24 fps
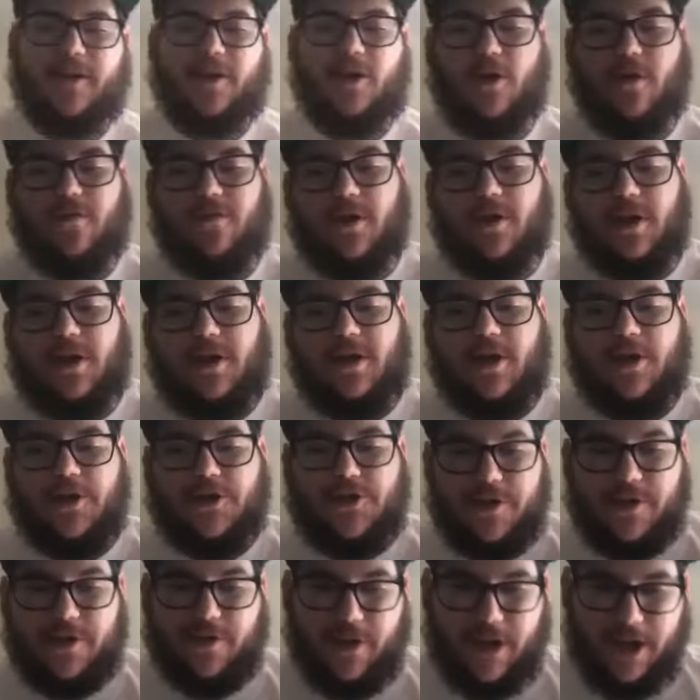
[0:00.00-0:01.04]
over
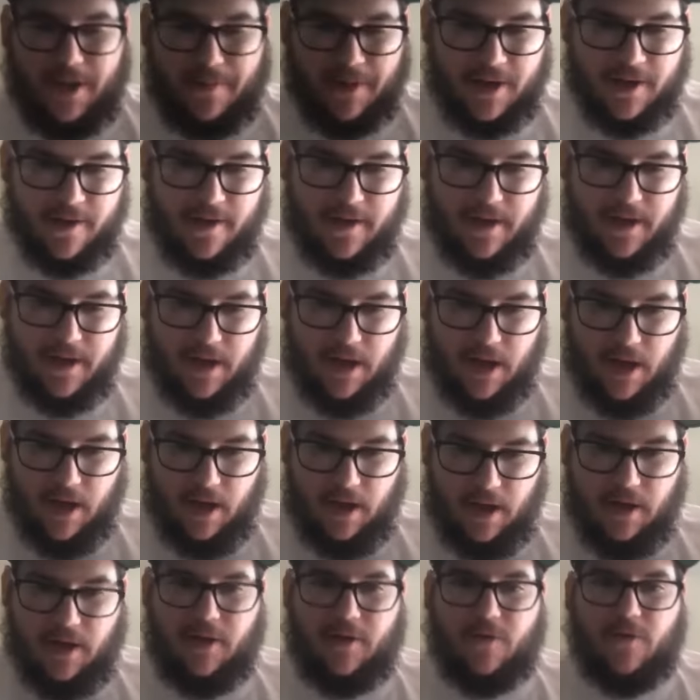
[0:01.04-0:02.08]
Country Grammar,
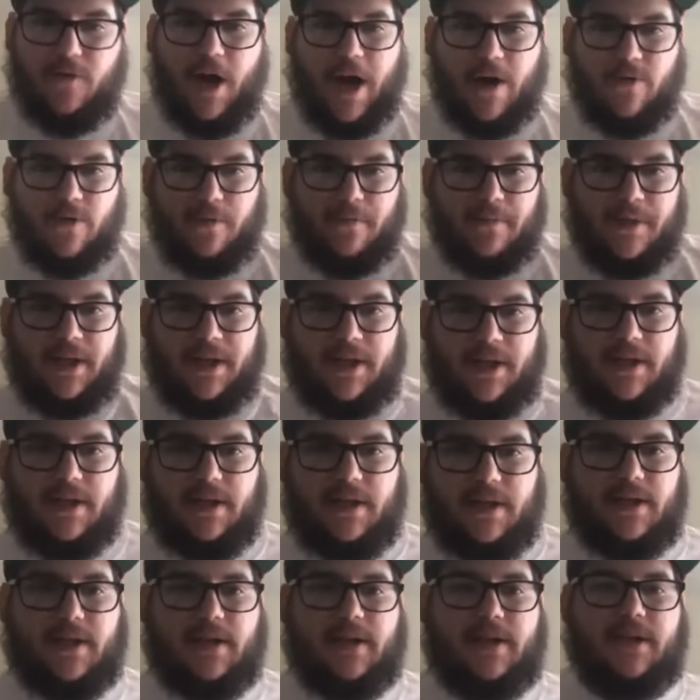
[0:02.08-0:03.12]
Ride With Me,
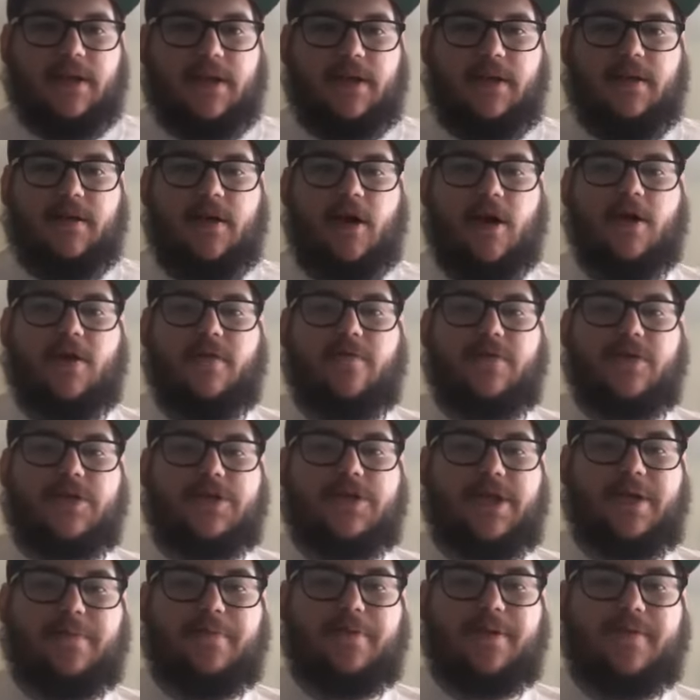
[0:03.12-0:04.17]
and Heart of a
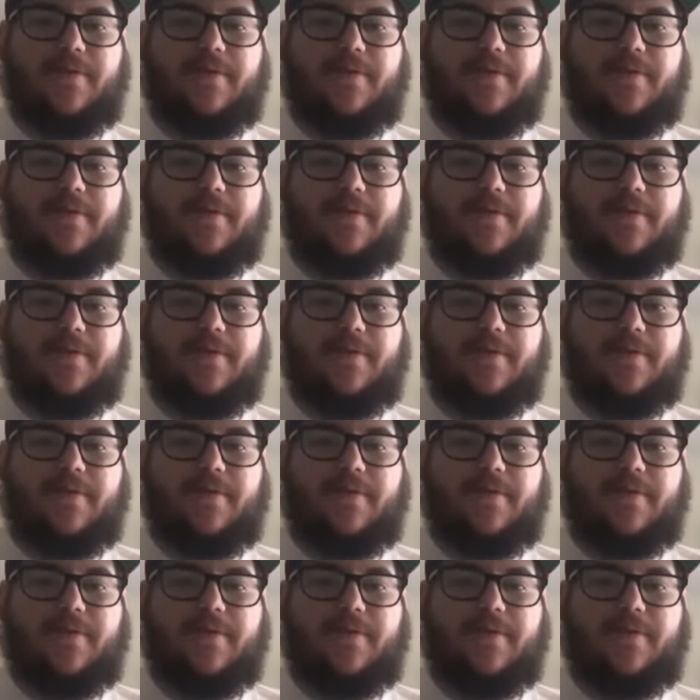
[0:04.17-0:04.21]
Champion.